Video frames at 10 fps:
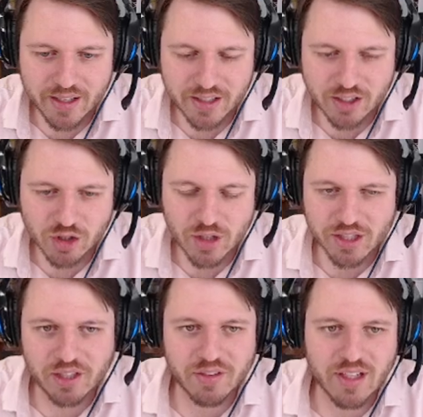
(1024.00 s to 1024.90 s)

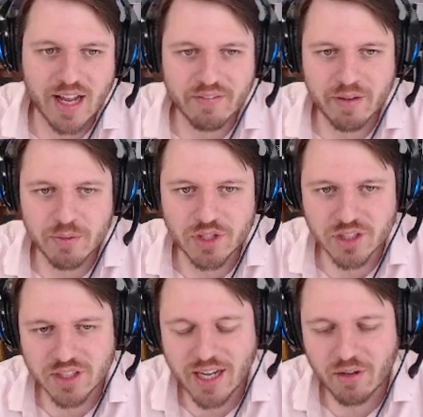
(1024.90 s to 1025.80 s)
constructed of a lot of
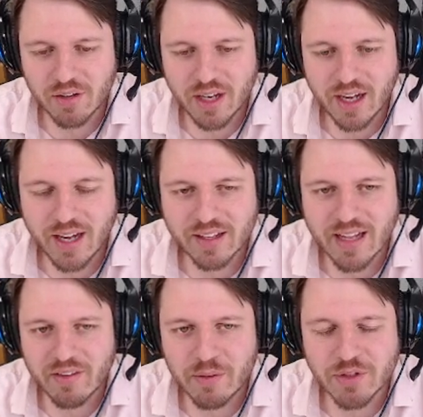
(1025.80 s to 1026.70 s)
images. Now, a
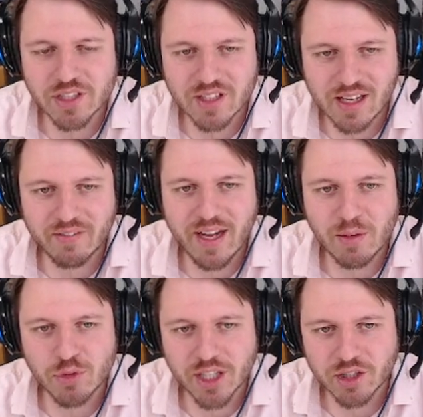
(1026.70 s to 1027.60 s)
lot of images and a lot of
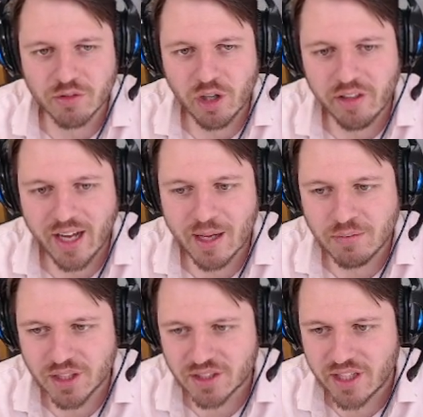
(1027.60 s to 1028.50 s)
objects. So if you go to the
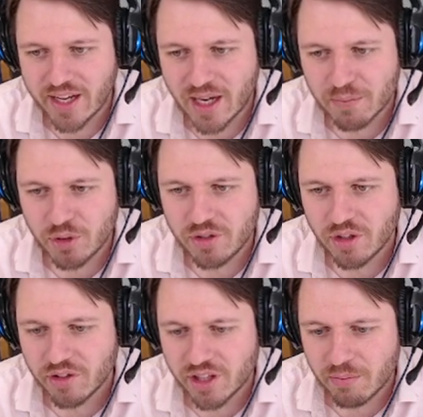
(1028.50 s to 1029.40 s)
Objects tab, you can
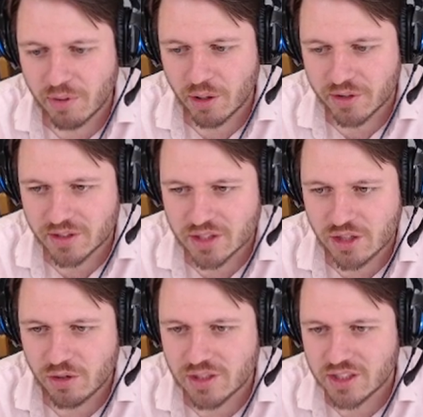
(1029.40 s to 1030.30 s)
go to the Components,
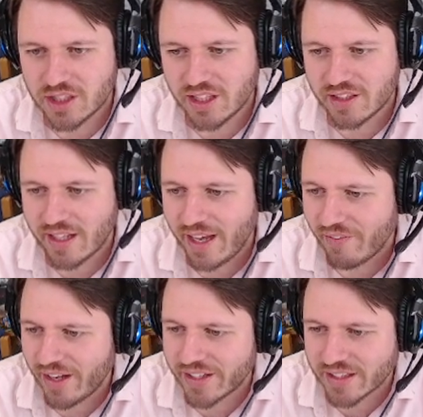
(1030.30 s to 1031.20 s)
and you can see that they
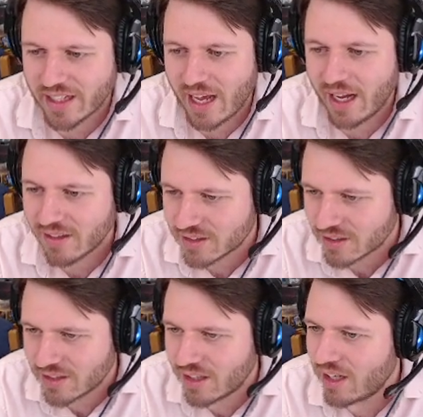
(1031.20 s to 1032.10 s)
have a lot
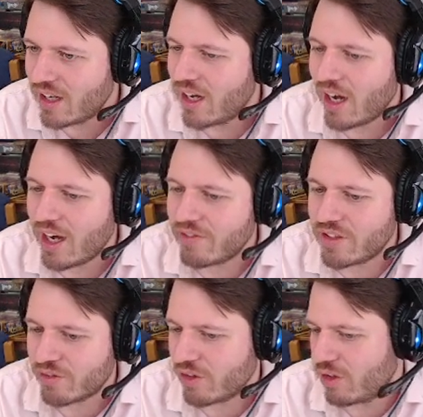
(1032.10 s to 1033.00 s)
of
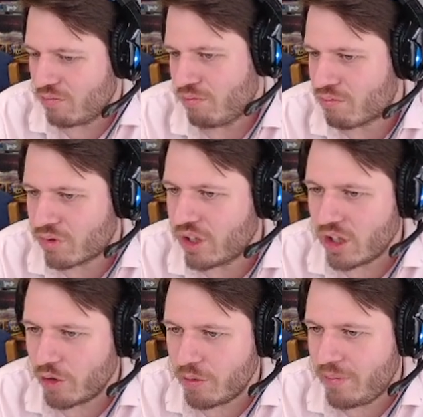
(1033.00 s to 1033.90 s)
different
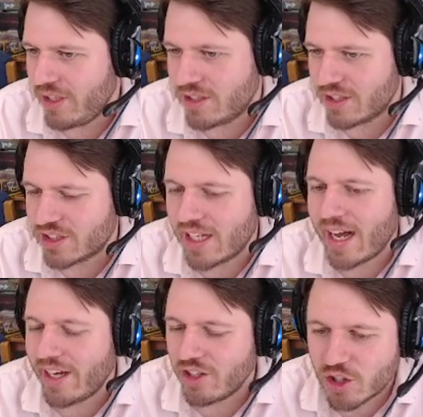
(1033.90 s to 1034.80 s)
preloaded pieces. And
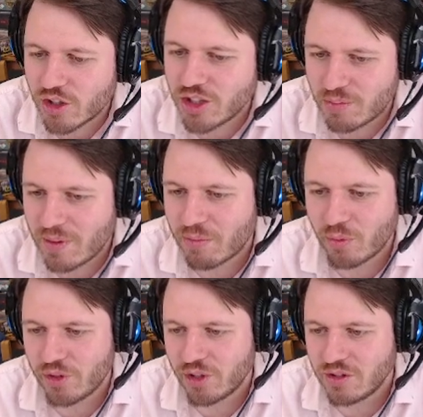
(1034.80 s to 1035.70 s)
I encourage people,
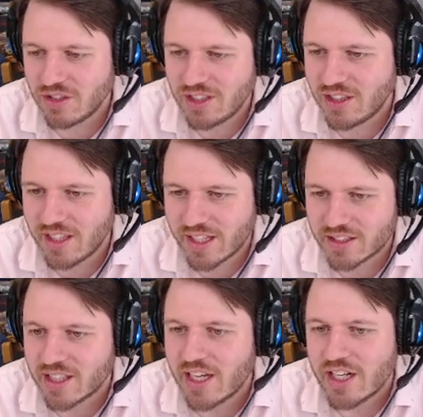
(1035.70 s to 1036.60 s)
when they're using
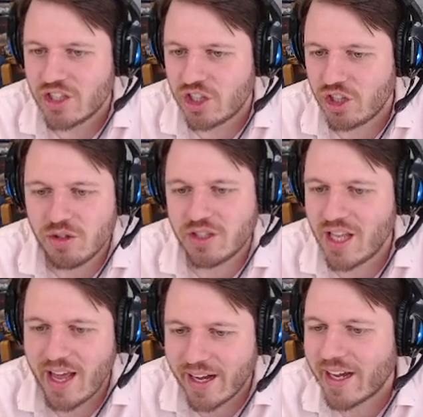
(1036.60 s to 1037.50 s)
TTS, to use the
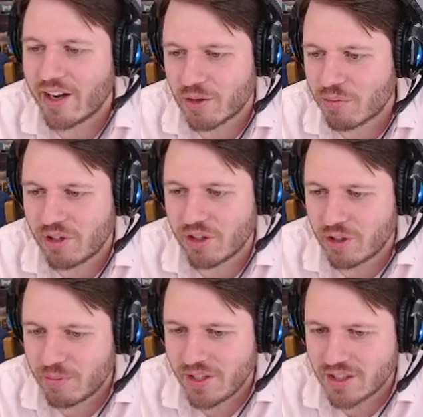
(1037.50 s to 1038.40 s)
heck out of the
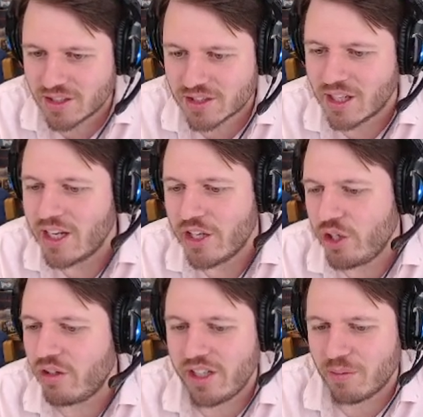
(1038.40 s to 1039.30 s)
preloaded pieces.
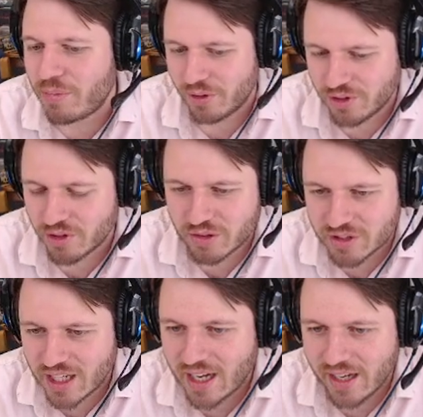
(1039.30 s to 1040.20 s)
You don't need to build your own
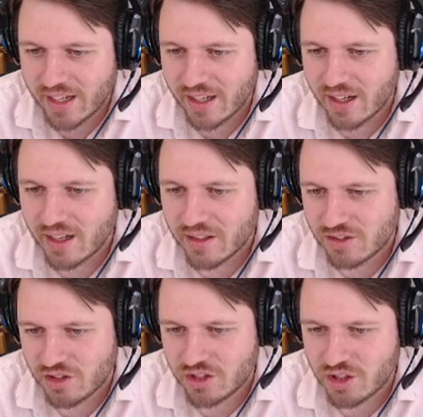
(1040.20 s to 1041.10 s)
die.
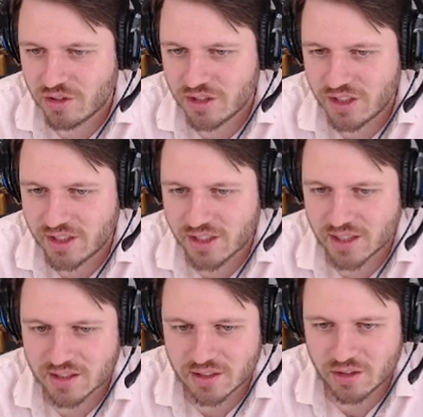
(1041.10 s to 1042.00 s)
Just use a D6.
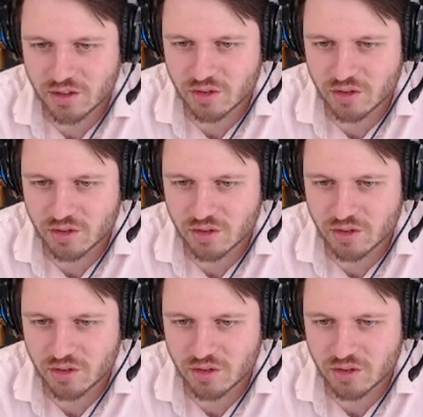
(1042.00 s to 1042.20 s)
You can